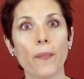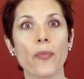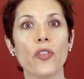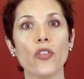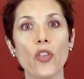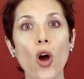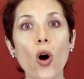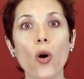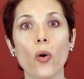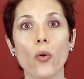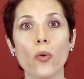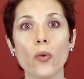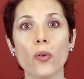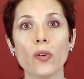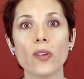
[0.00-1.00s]

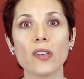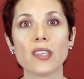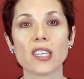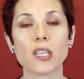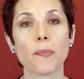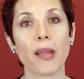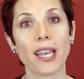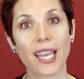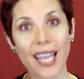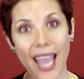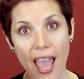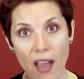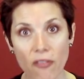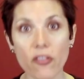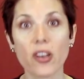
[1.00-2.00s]
no to spending
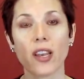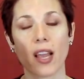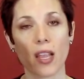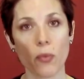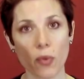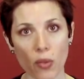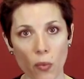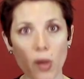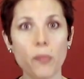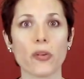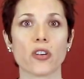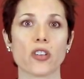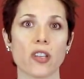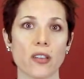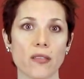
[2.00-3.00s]
every night with one
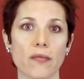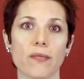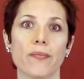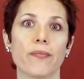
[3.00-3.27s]
person.